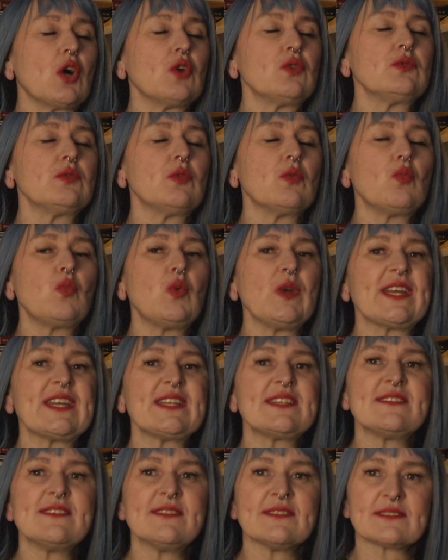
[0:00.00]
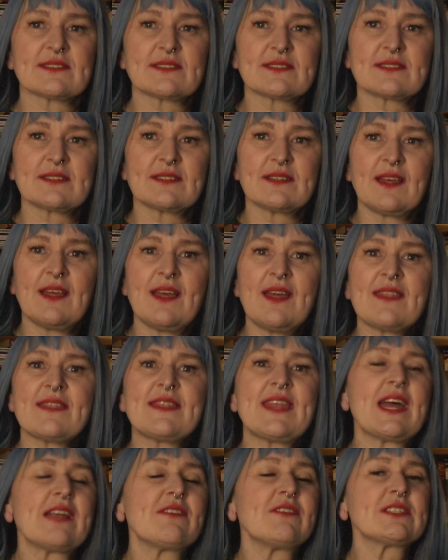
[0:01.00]
own wickedness.
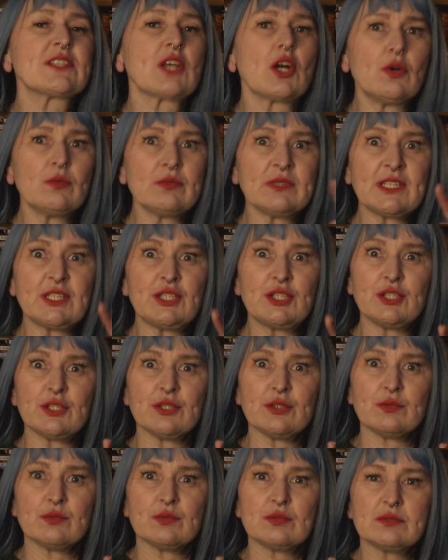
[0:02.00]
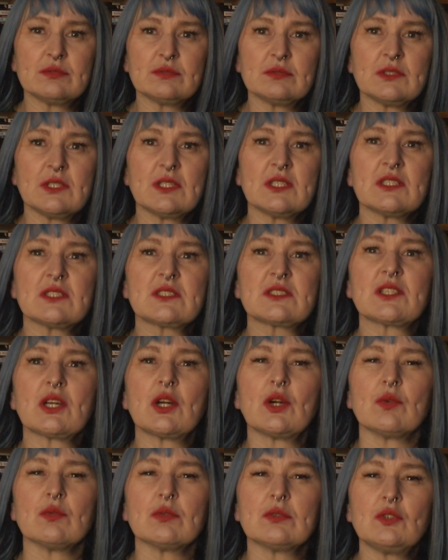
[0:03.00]
There is only you.
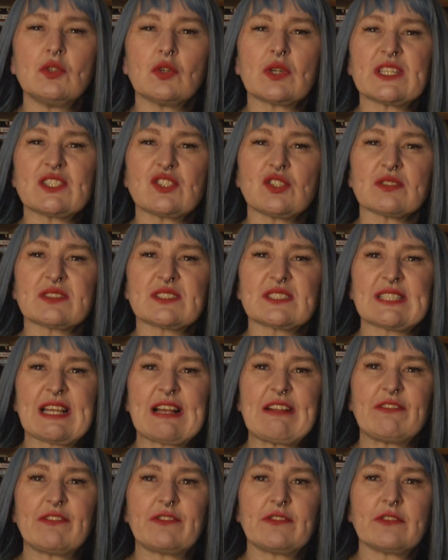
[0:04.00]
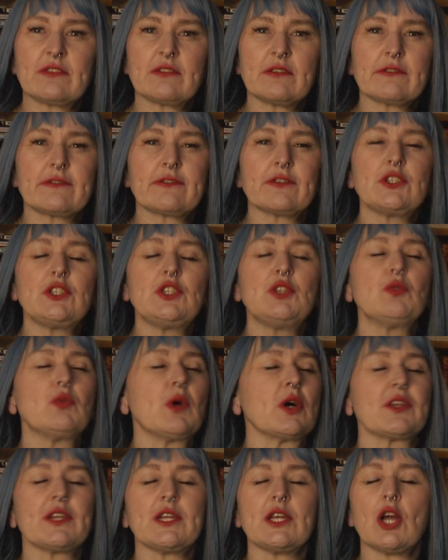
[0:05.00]
So look at yourself, for you
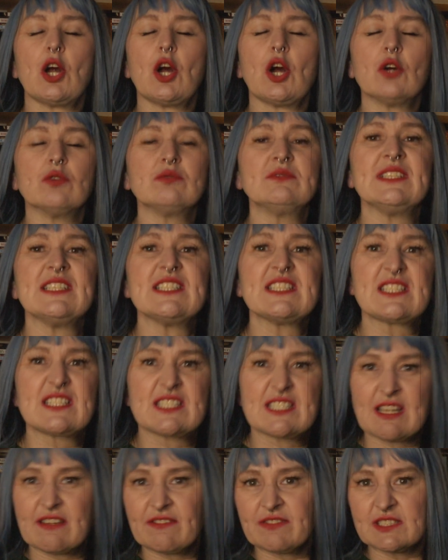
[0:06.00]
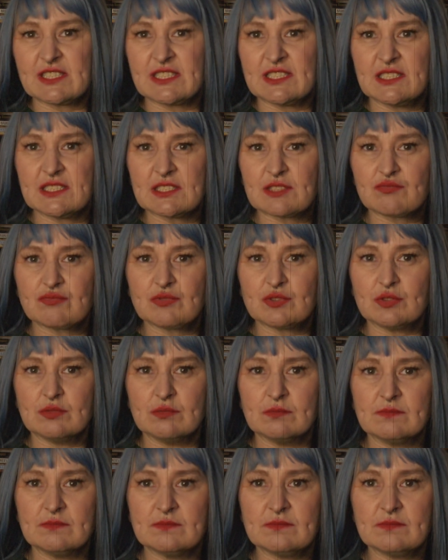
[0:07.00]
are the only devil in this room.